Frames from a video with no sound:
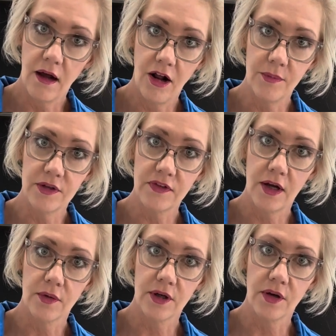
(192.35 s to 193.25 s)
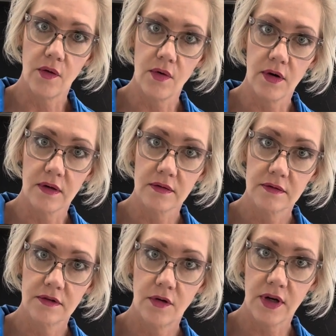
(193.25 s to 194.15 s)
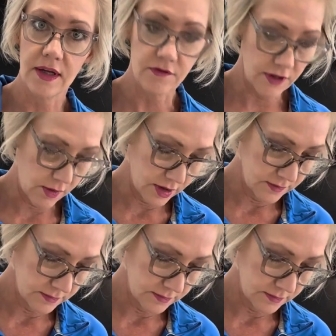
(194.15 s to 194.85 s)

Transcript: almond flour or coconut flour.